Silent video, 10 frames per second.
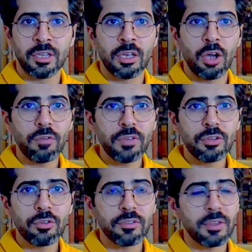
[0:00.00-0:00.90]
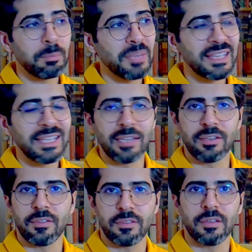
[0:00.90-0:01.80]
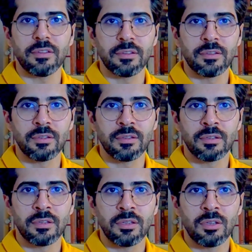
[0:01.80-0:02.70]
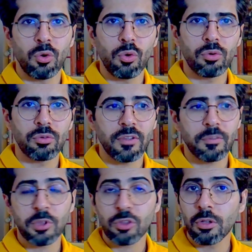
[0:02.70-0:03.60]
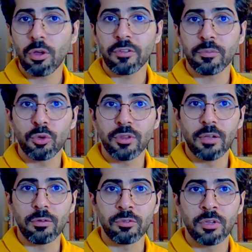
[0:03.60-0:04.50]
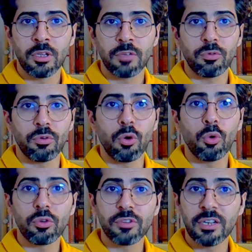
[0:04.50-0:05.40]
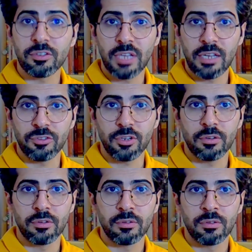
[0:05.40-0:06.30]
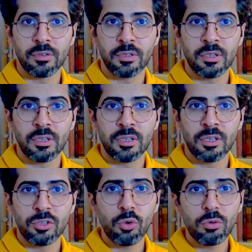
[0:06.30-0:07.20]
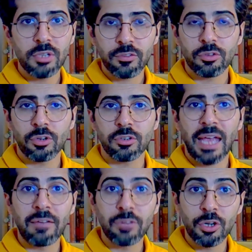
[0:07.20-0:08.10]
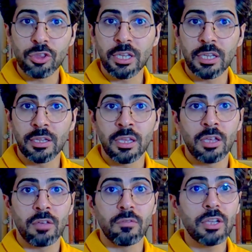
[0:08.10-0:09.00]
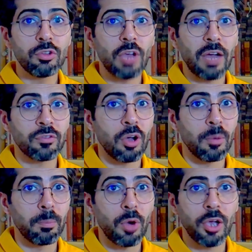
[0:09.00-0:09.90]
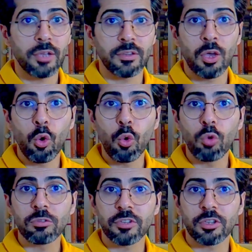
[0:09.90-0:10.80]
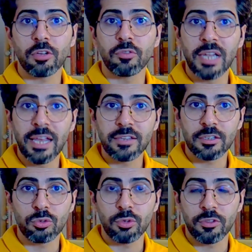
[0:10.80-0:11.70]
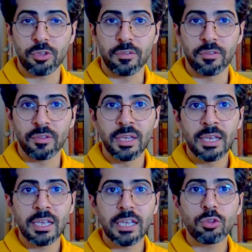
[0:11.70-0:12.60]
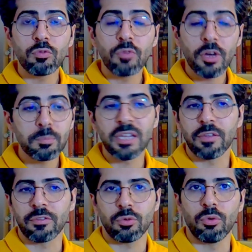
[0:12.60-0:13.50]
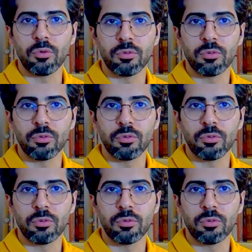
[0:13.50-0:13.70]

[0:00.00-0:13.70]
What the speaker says: often use the median instead, or specialized models for ordered data. You only start averaging when you have combined a whole set of related questions into one big score.